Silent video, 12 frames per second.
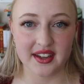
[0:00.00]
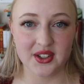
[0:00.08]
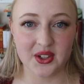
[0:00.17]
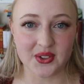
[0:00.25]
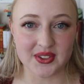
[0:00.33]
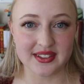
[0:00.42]

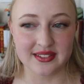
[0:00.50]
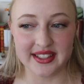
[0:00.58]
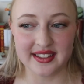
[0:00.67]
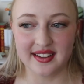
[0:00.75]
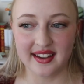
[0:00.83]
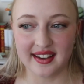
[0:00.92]
You know,
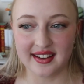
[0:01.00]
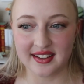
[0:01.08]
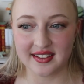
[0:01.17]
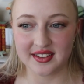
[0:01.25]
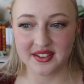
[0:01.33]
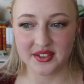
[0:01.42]

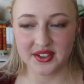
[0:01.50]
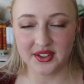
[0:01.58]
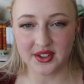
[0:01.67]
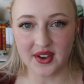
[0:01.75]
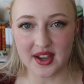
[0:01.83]
Lydgate, you know,